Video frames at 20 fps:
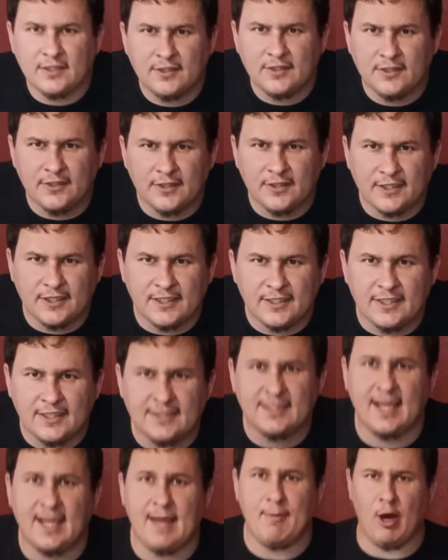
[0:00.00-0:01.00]
doing good on
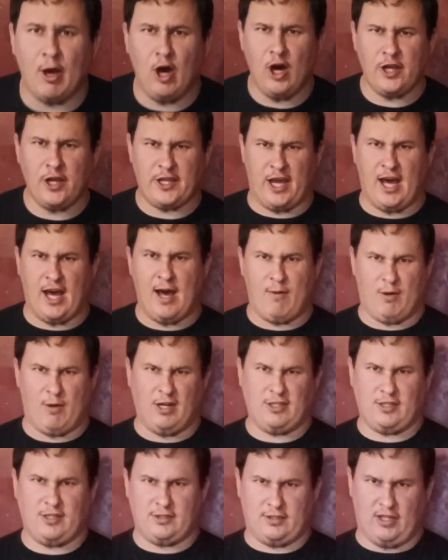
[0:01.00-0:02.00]
time. Oh, yeah,
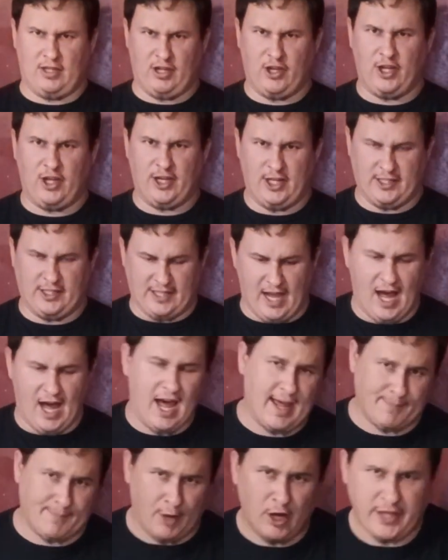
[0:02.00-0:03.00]
we're still doing good on
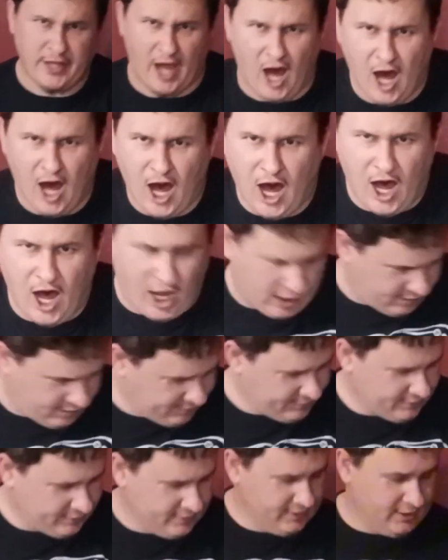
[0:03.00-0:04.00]
time. Oh, yeah.
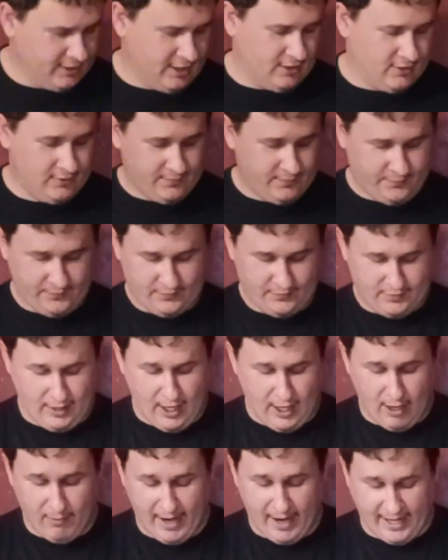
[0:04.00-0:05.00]

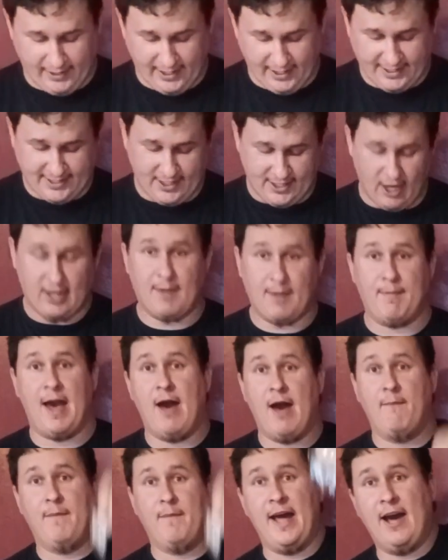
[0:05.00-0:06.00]
All right, let's talk
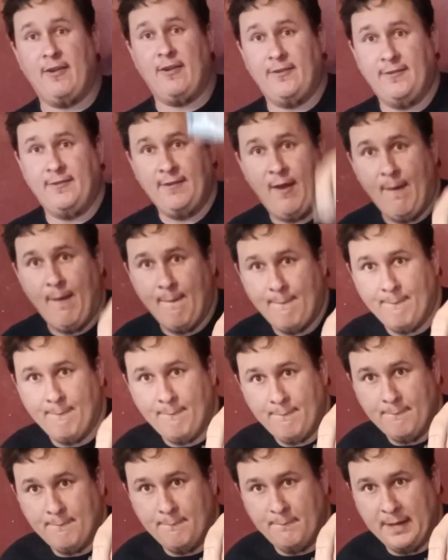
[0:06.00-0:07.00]
about Mountain
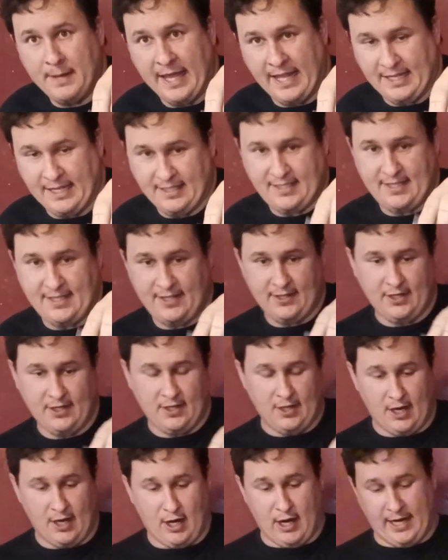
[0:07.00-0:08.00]
Mint.
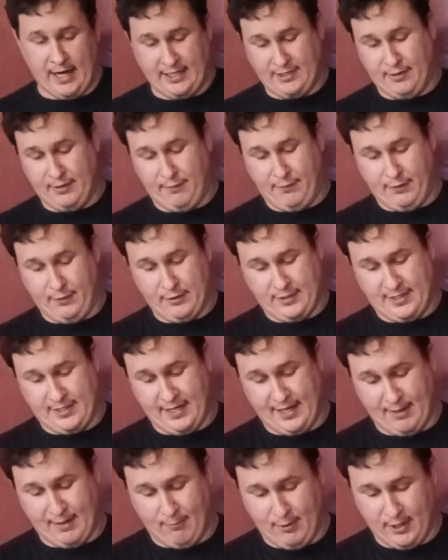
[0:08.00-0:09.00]
All right, so first
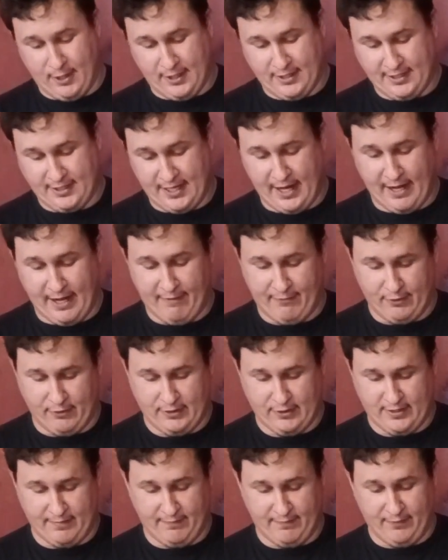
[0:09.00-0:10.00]
thing I want to say,
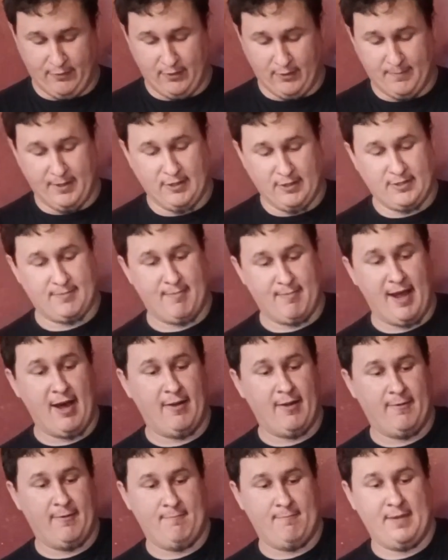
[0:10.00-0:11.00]
first and foremost,
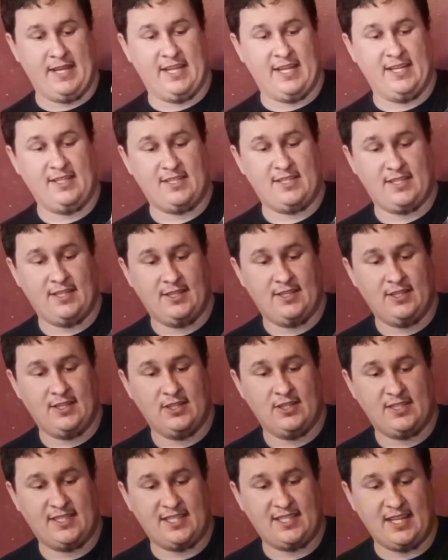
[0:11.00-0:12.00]
Mountain Mint
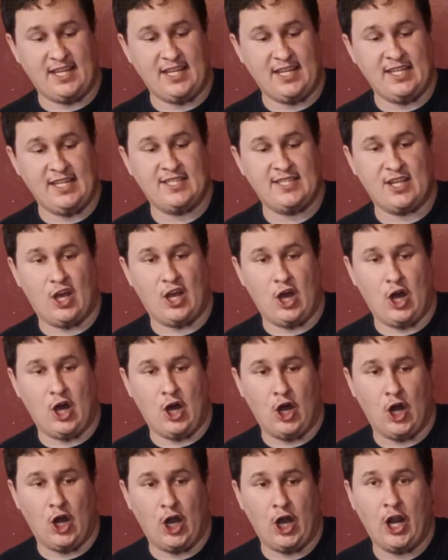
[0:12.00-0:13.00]
seeds
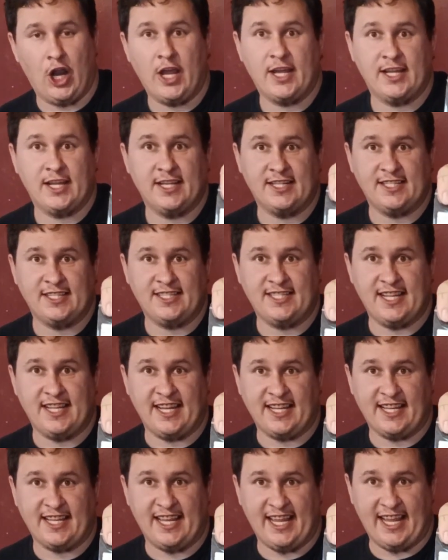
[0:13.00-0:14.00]
are
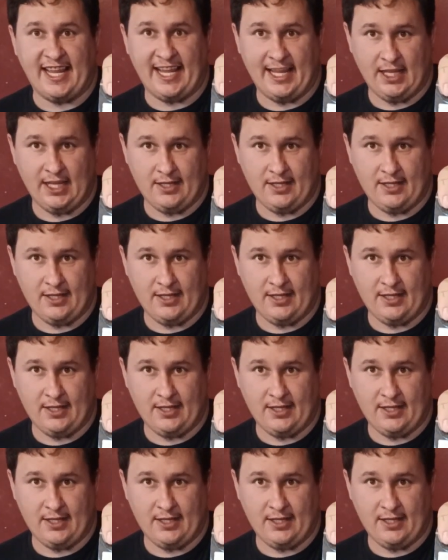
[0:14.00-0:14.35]
dinky.